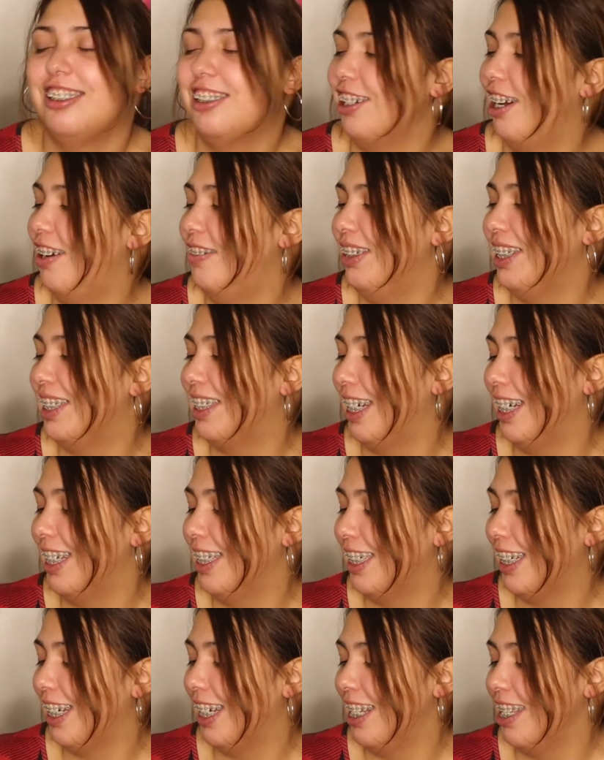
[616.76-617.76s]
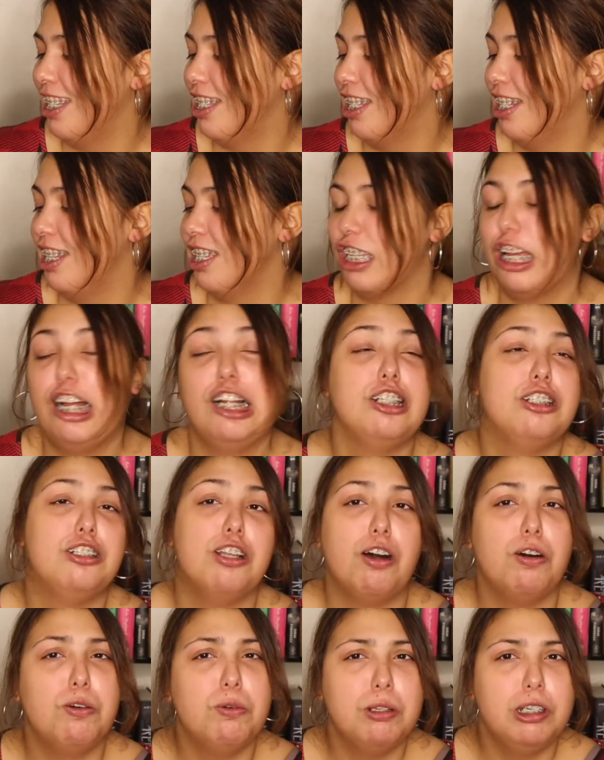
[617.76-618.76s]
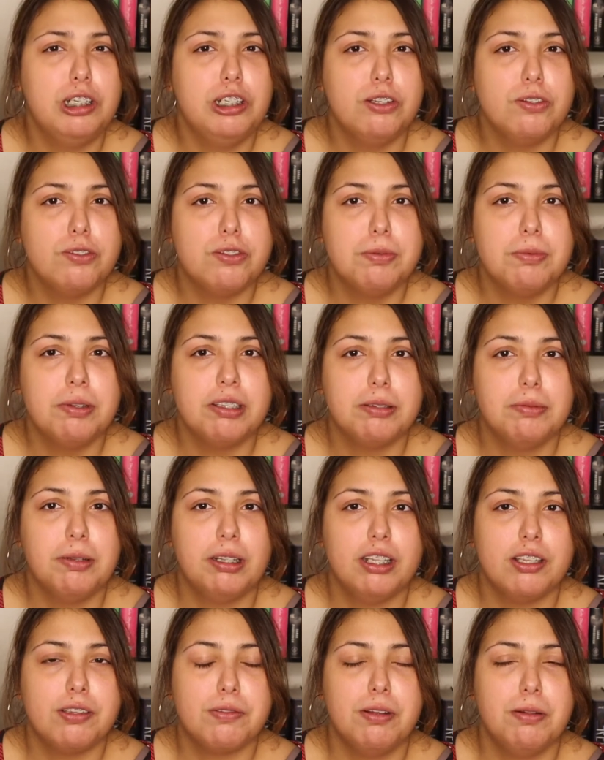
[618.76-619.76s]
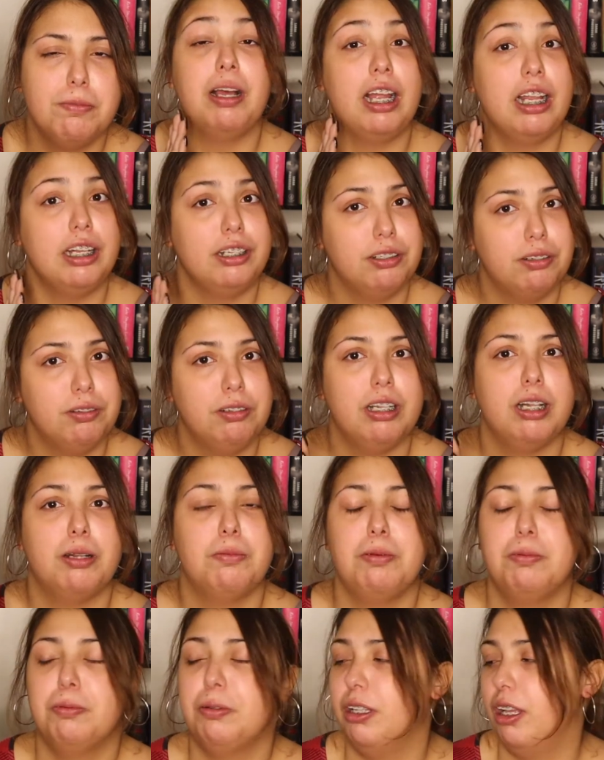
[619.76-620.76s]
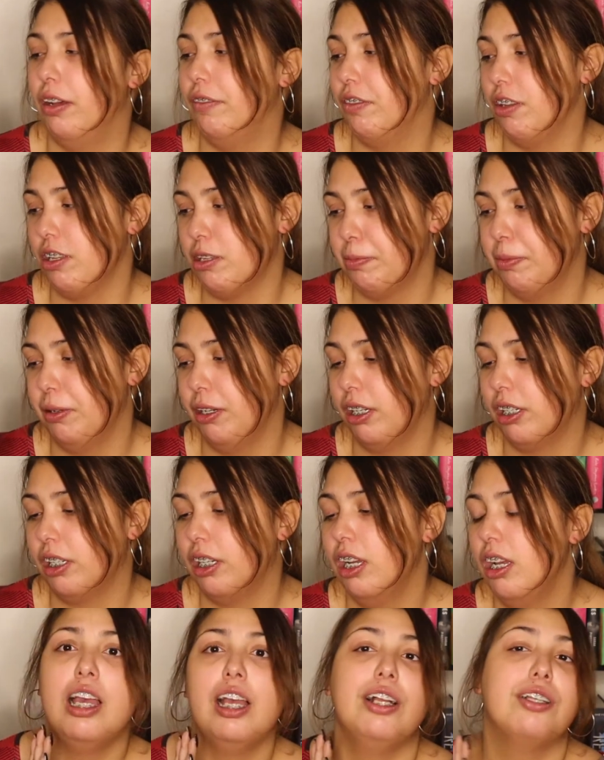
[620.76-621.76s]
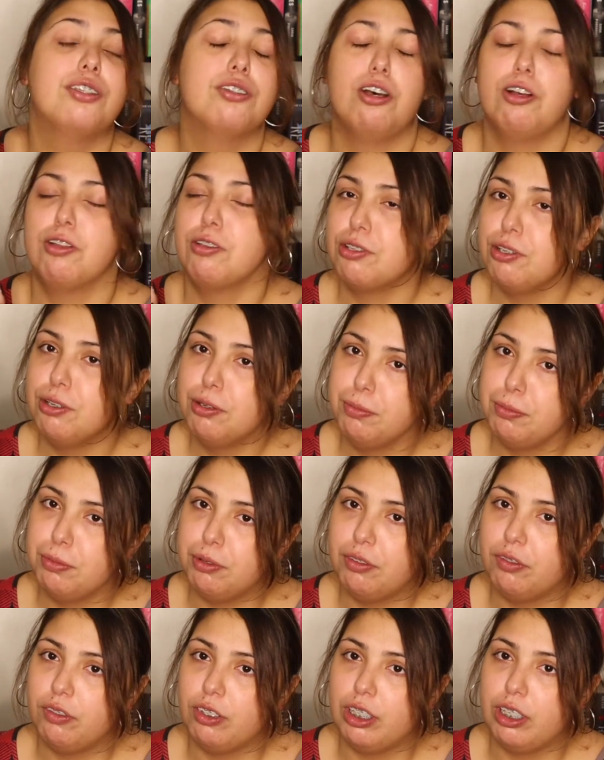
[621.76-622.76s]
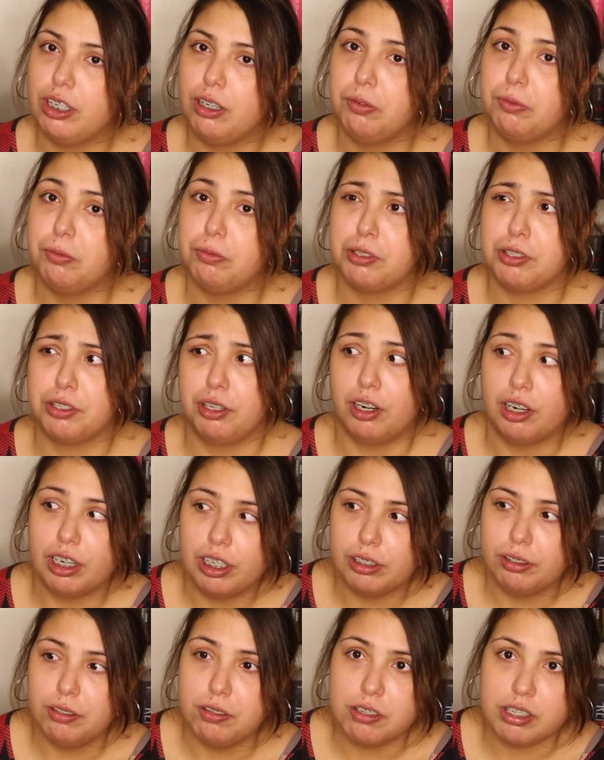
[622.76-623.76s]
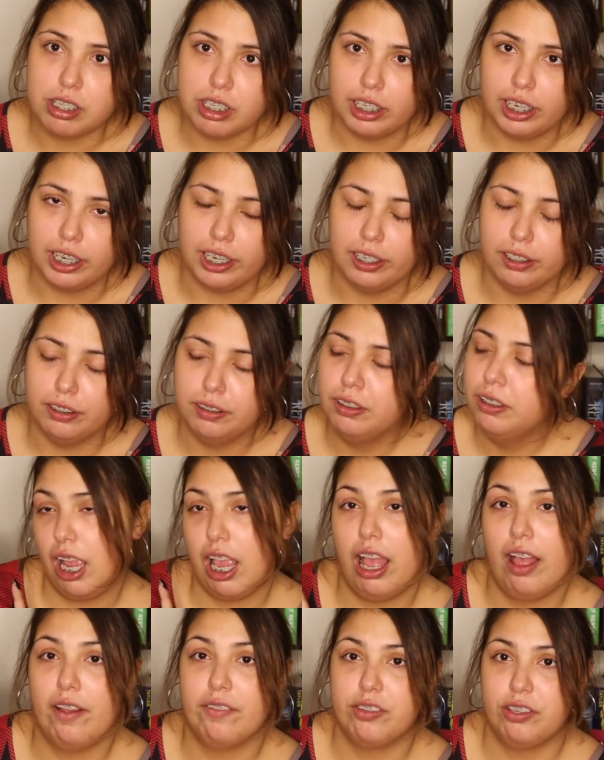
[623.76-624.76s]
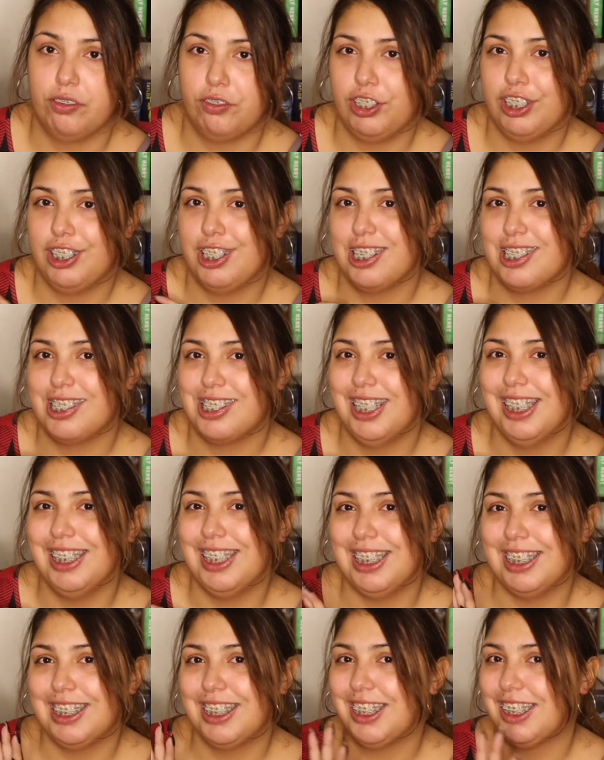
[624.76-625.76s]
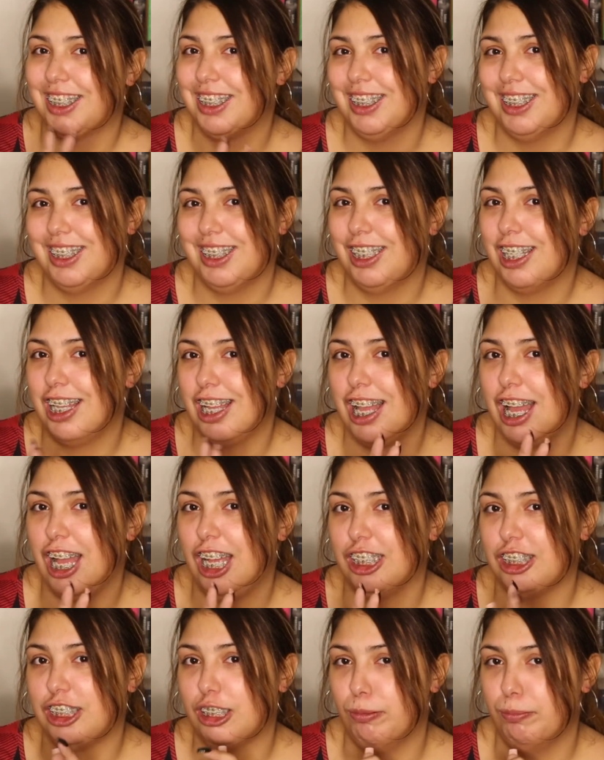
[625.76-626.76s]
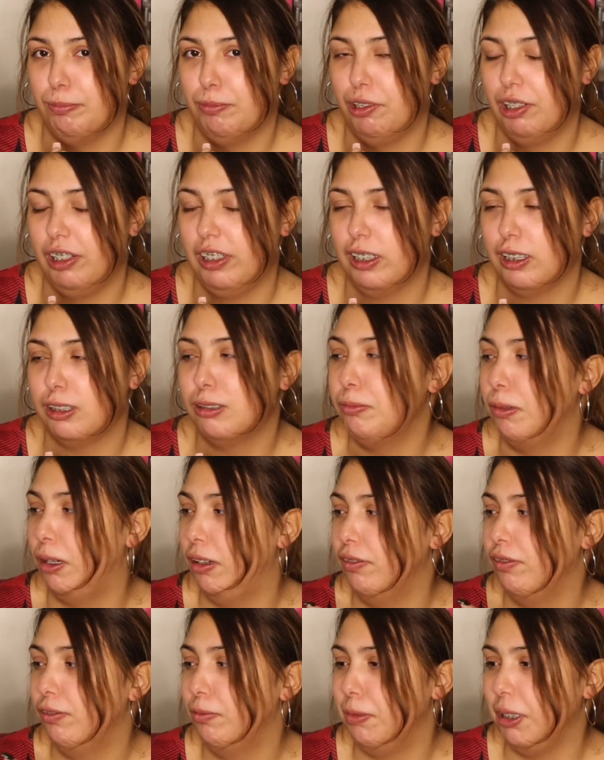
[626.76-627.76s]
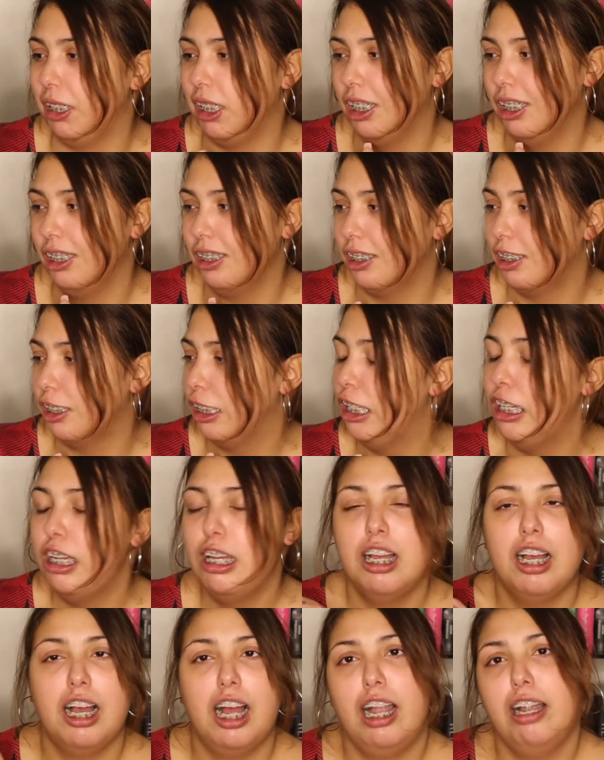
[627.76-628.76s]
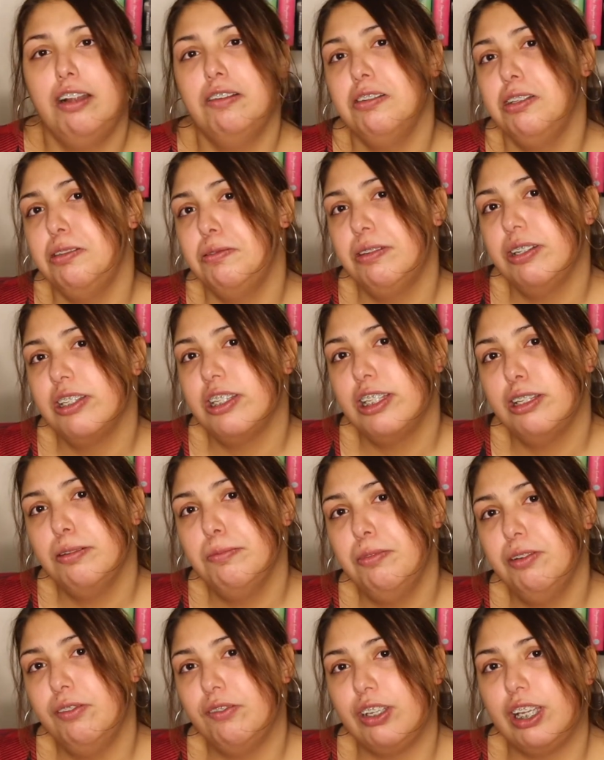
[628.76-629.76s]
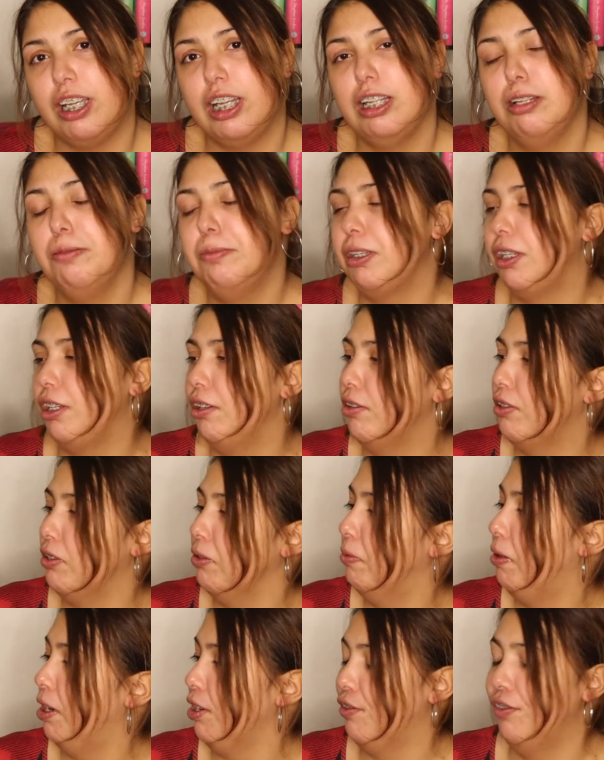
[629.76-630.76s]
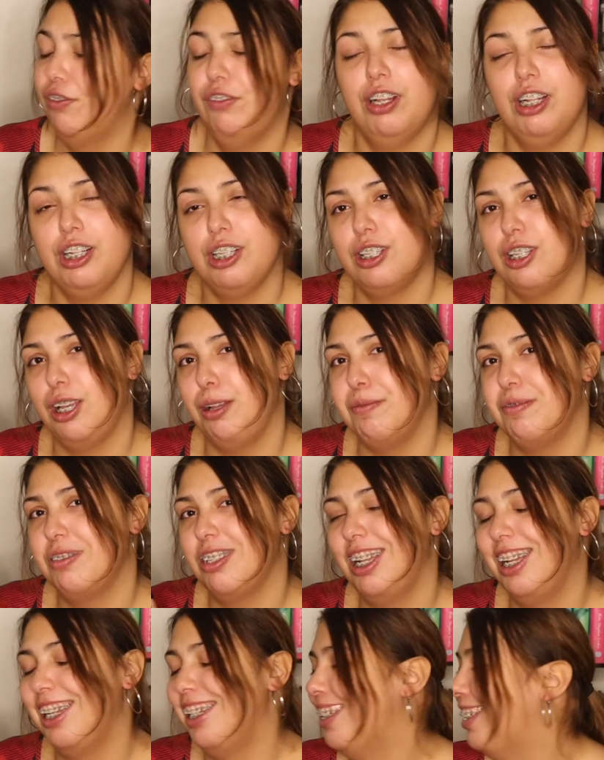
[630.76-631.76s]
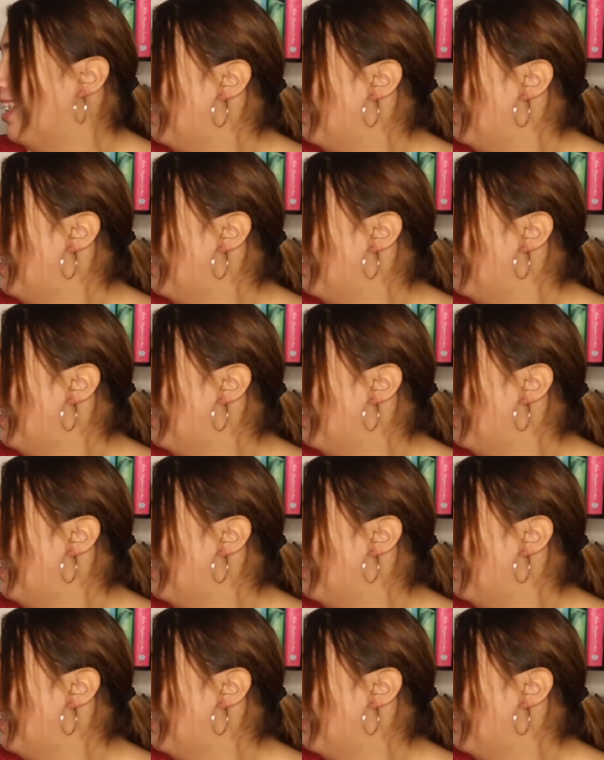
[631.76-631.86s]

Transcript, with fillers: So I'm excited to get into this. I don't want to know too much about this one, but I know a lot of people love this book. It's also a movie starring Lucy Hale. I have to read this at least at some point this month because I really want to see the movie and it'd be cute to watch for Valentine's Day.